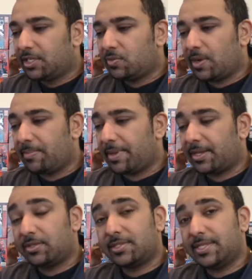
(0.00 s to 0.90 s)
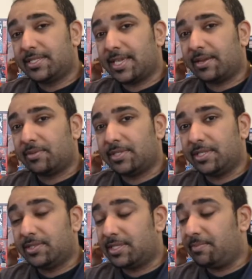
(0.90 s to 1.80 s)
£20
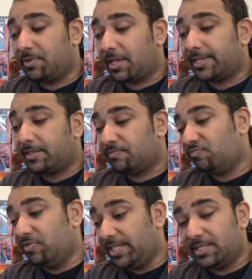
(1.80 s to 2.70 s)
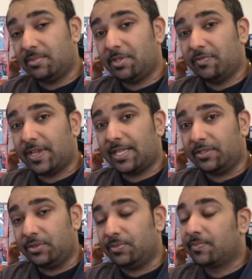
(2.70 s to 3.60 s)
discounted seemed like reasonable
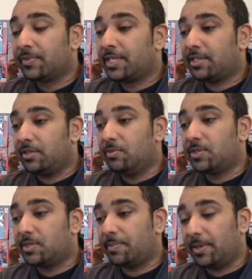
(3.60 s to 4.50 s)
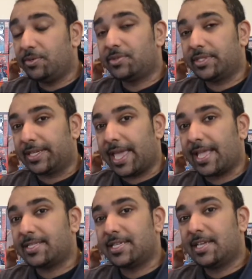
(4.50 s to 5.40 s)
value. You were supposed to
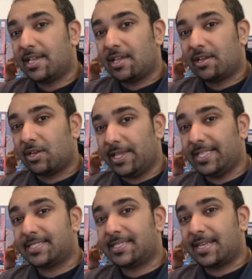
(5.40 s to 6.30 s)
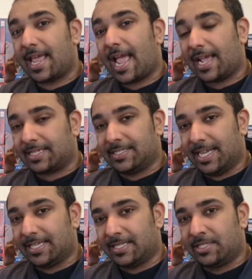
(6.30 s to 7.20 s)
get instant
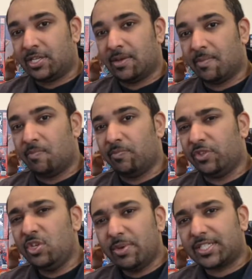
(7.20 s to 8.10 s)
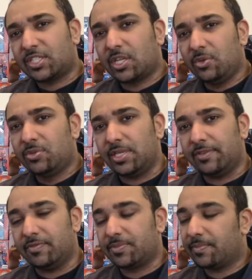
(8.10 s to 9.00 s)
access to new
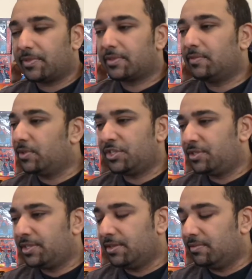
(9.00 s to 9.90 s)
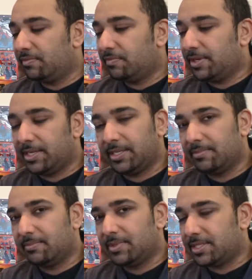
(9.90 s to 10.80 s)
exclusives, which didn't really
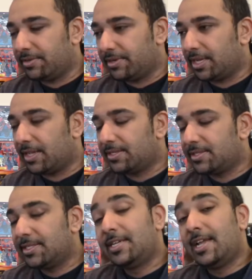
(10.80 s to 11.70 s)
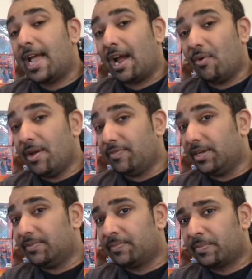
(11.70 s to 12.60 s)
materialize.
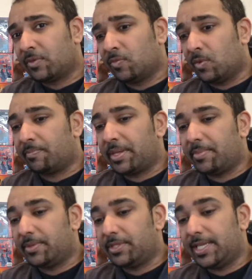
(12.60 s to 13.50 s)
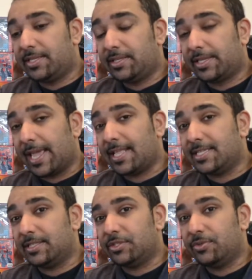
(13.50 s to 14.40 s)
However, what people did
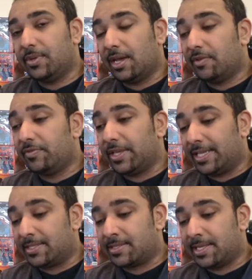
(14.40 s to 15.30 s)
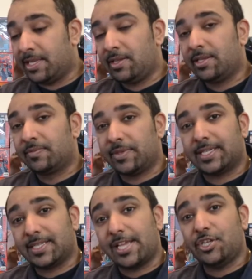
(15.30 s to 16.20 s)
get and do love is the
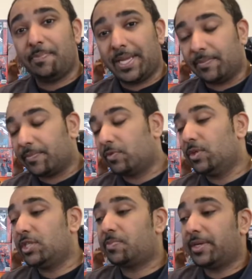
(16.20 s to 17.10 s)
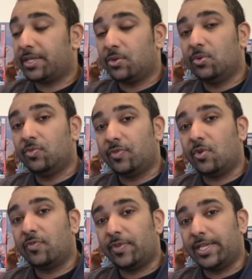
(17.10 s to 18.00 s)
next day shipping, which is pretty cool
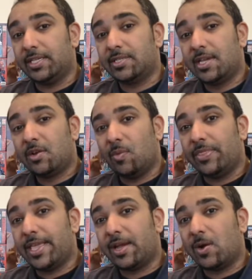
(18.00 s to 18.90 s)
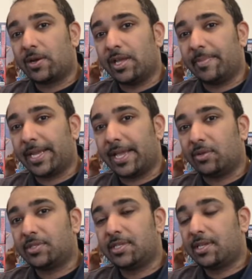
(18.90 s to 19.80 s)
for figures when they are coming
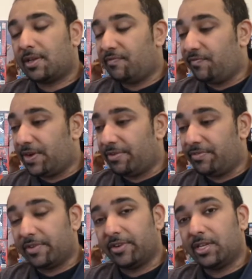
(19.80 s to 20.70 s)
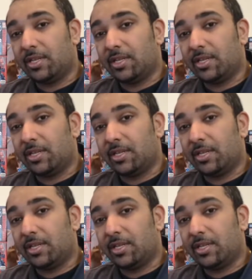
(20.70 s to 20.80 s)
out very, very